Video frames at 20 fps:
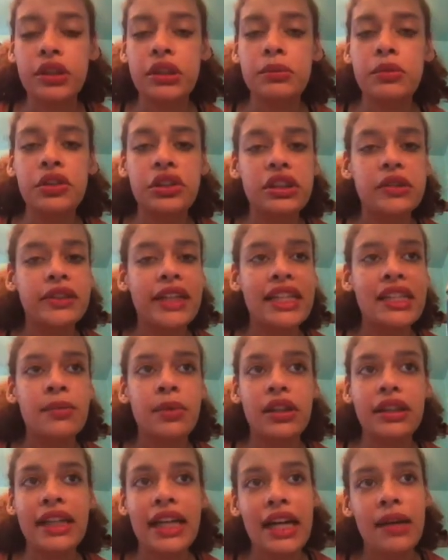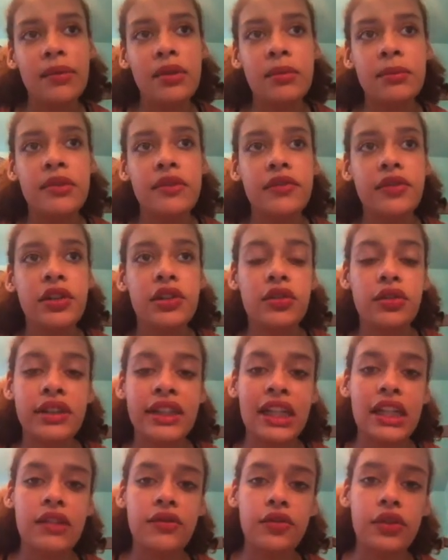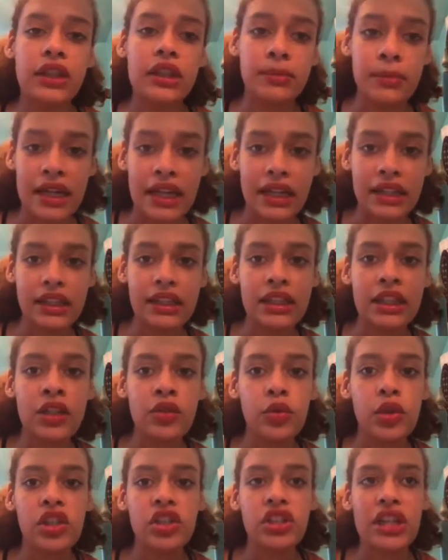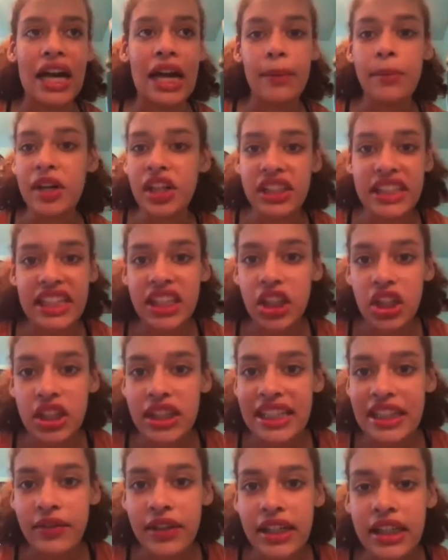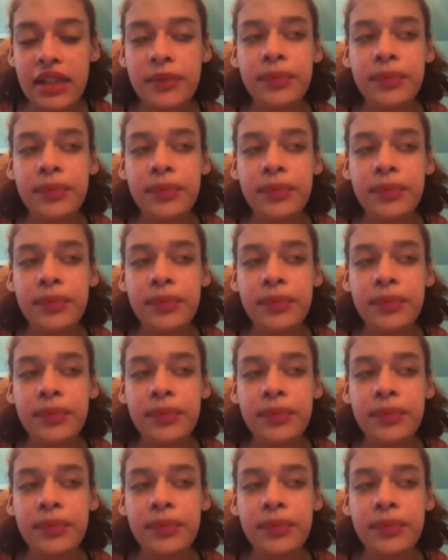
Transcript: and most of you guys probably have them if you can't afford a Mac, which I barely could even.